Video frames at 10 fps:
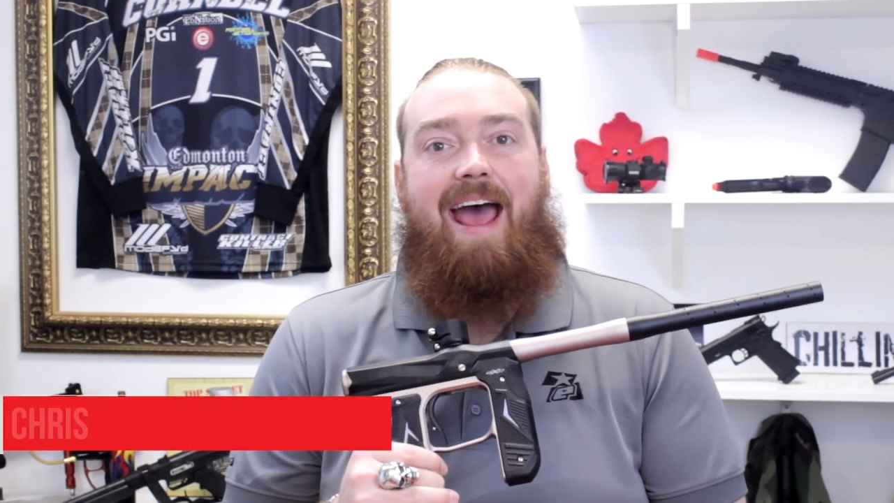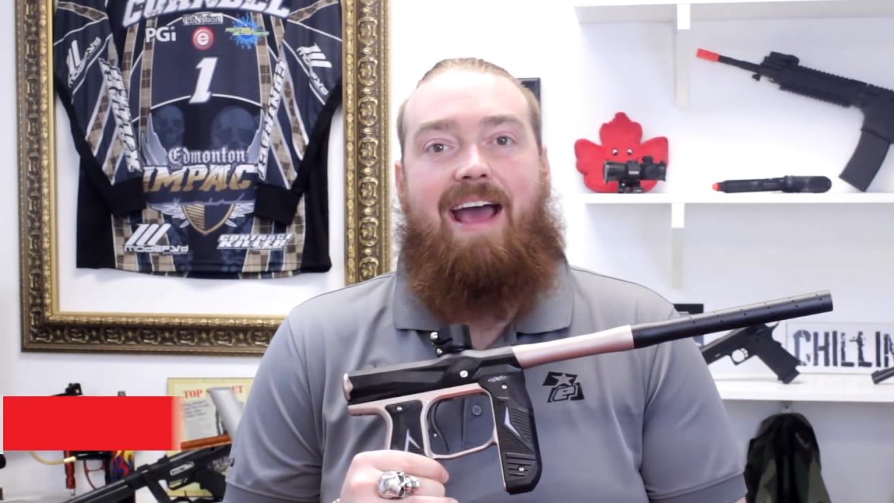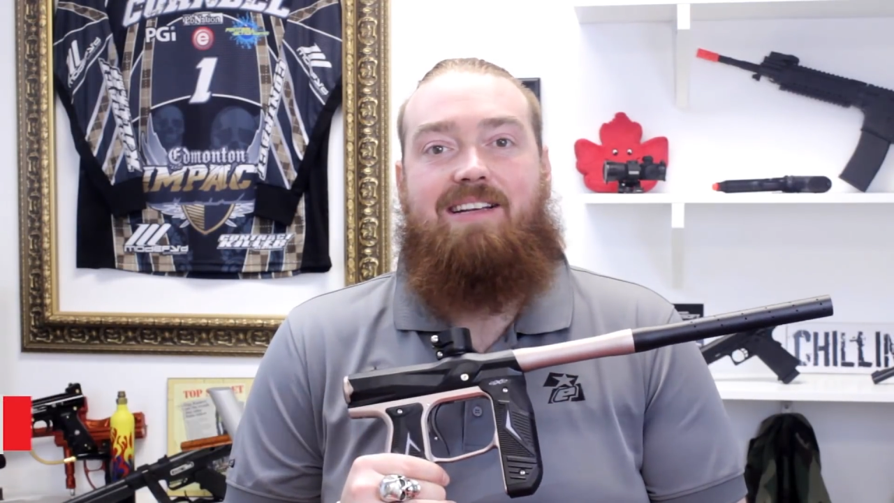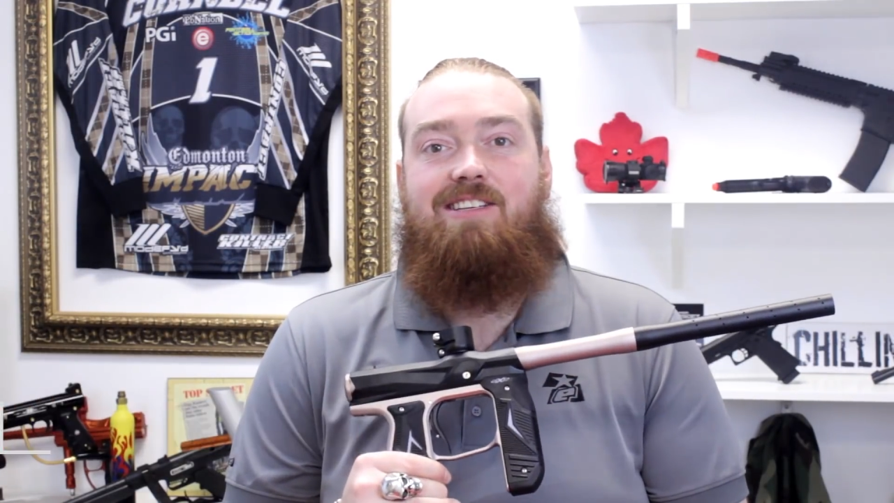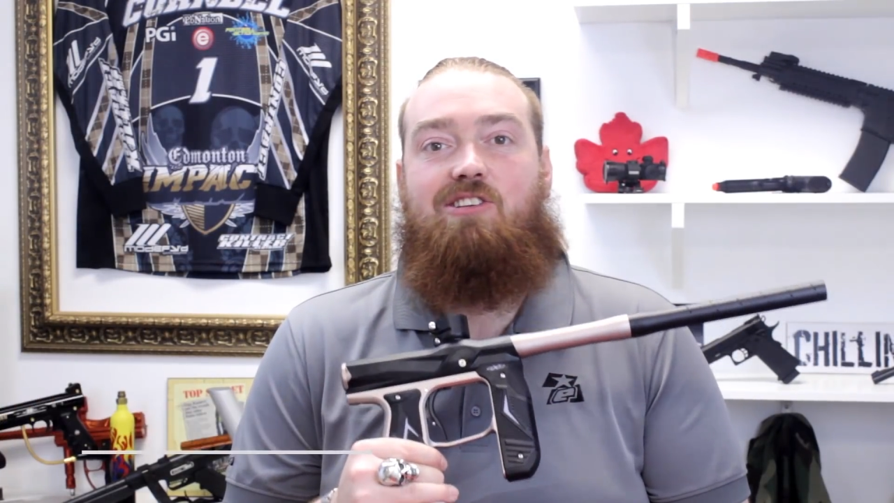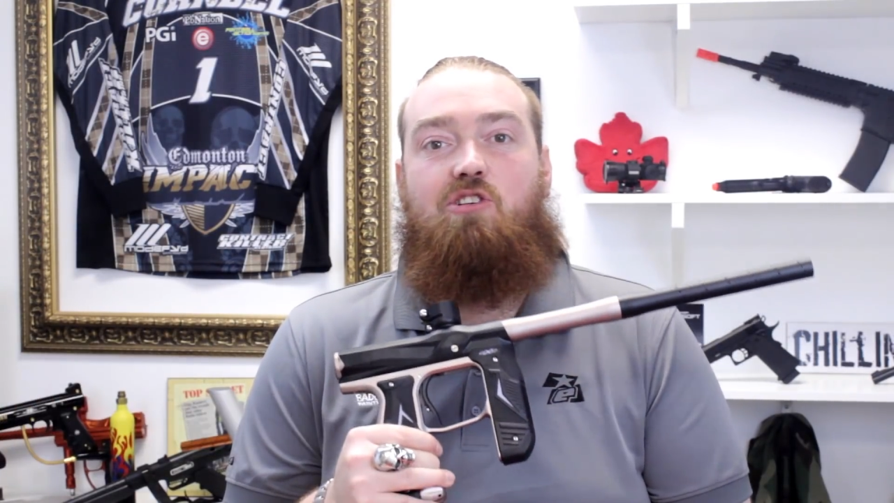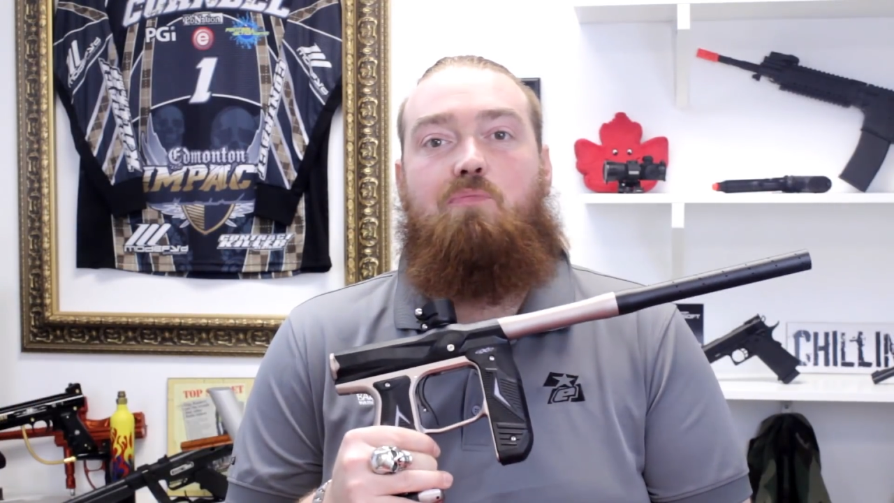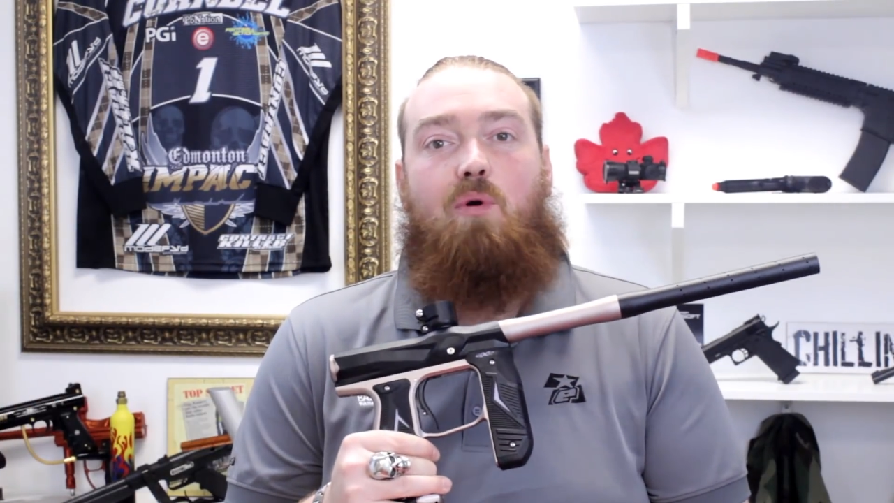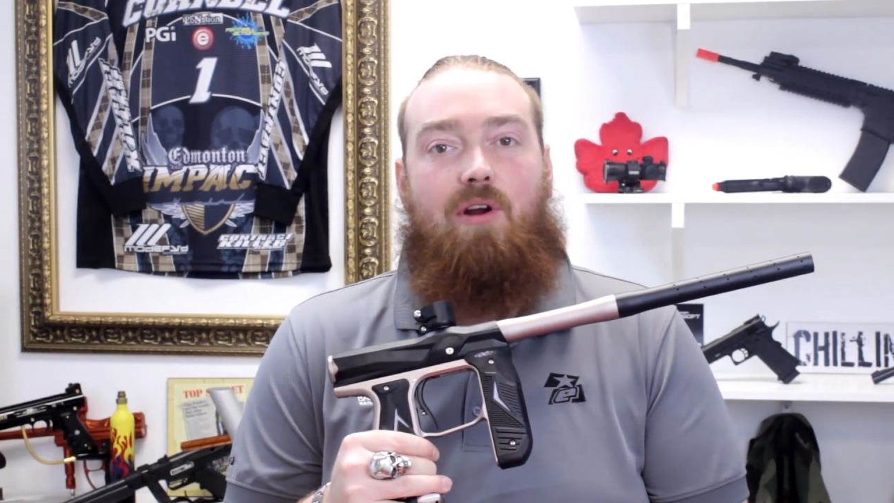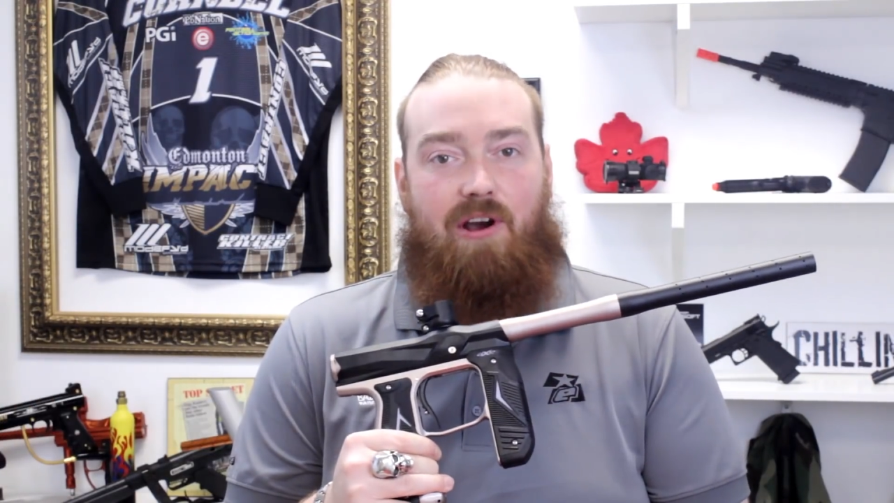Axe
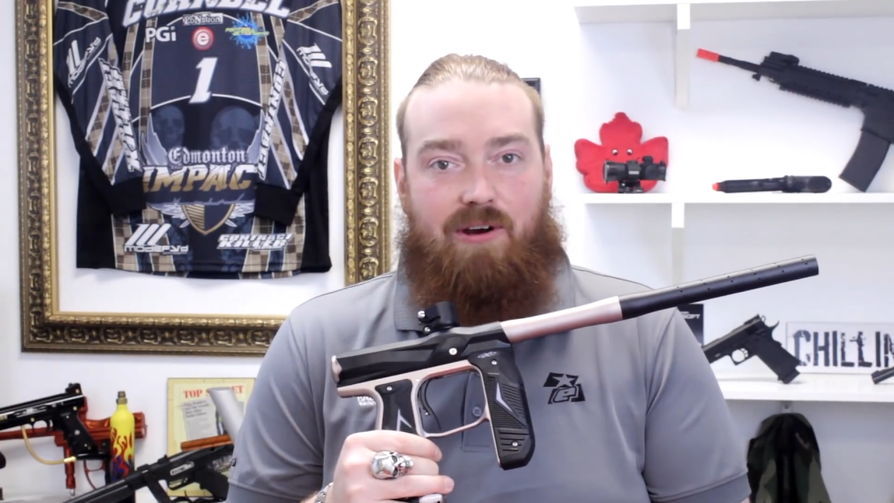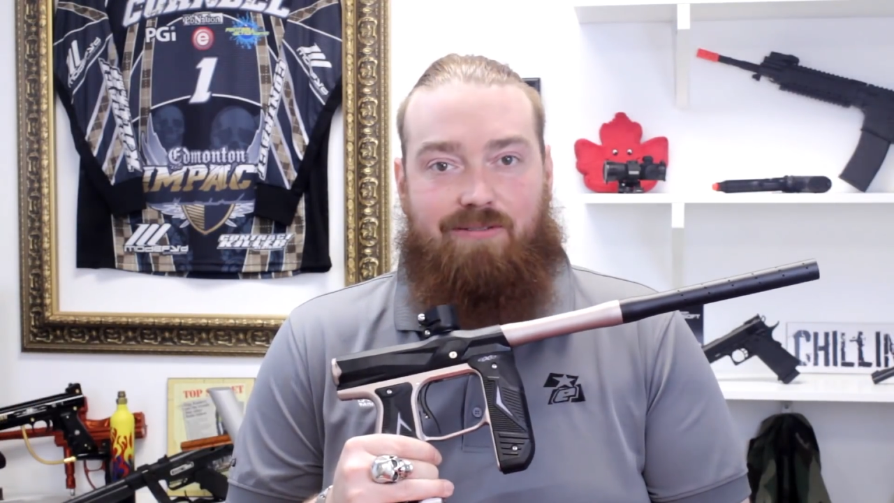2.0.